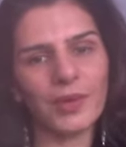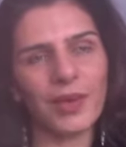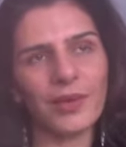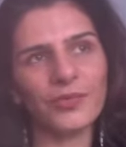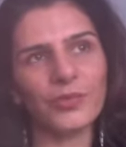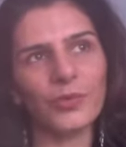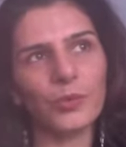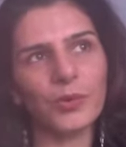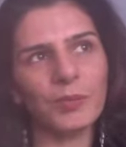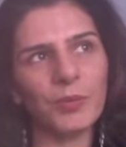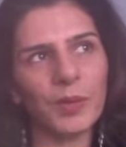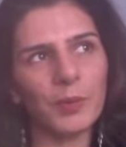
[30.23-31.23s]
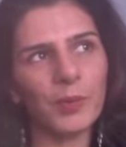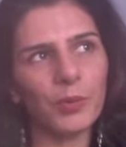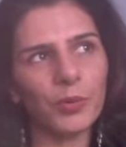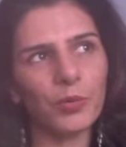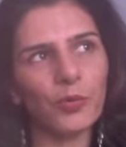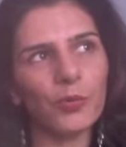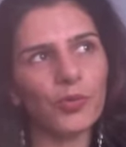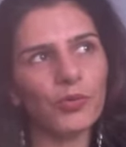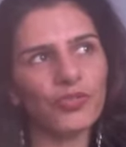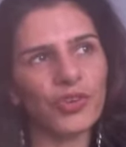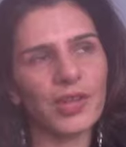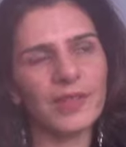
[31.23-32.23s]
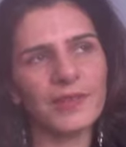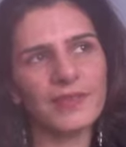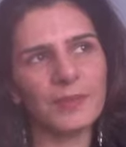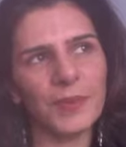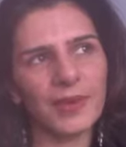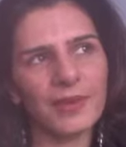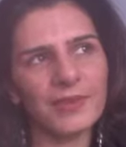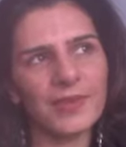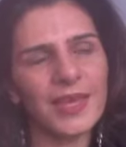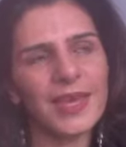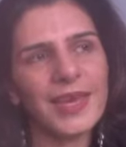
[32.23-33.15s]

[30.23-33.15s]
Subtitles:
It has to do with people with whom you share this space.